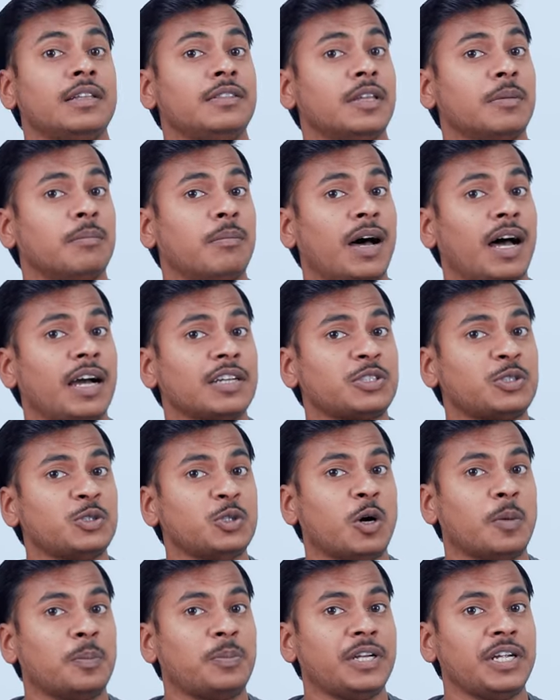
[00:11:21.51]
The marks you
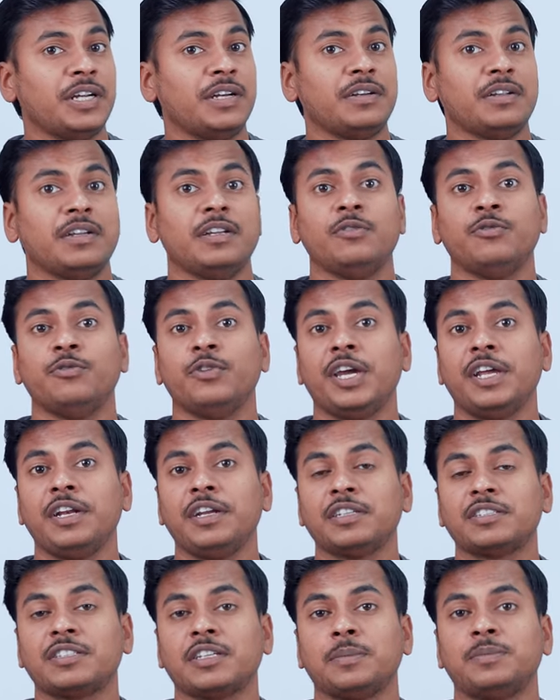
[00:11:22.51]
obtained in
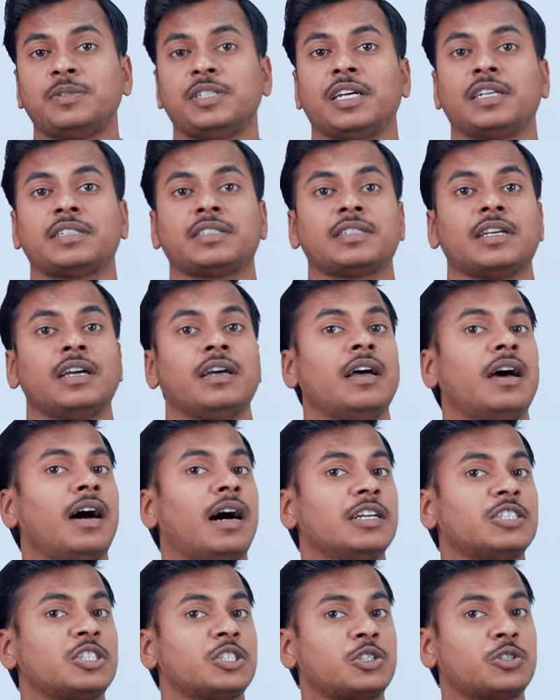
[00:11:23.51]
various subjects
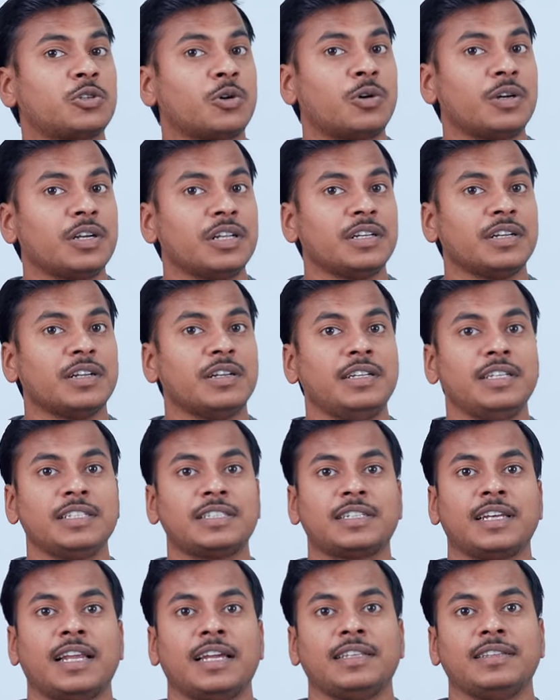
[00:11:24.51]
are stored in a
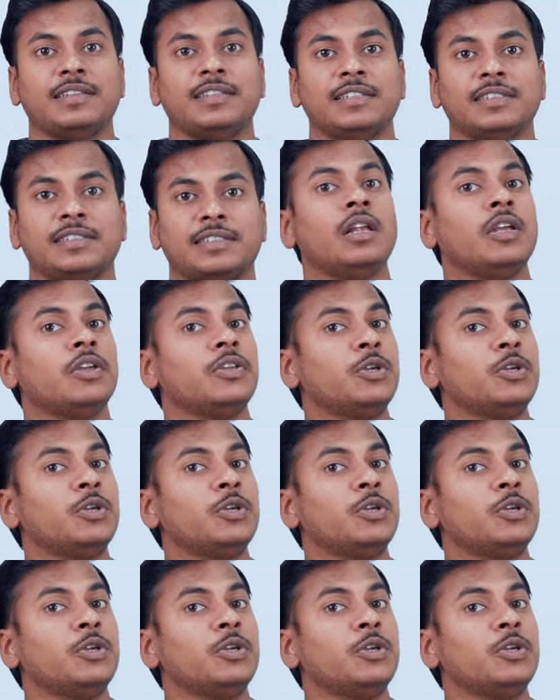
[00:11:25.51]
list like this.